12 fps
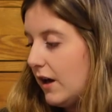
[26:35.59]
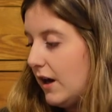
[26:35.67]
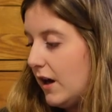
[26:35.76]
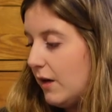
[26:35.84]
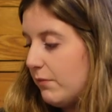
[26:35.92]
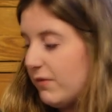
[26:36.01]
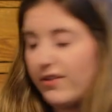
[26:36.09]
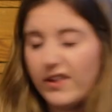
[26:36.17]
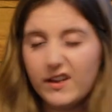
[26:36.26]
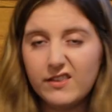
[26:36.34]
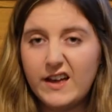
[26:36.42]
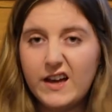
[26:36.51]

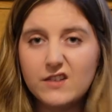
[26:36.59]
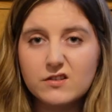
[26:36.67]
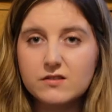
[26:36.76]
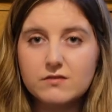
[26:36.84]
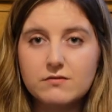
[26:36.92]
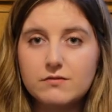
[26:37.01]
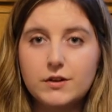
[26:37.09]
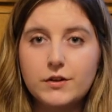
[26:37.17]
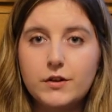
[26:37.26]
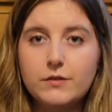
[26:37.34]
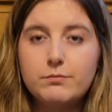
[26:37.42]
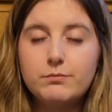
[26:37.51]
thing there, just, you
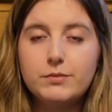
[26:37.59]
know,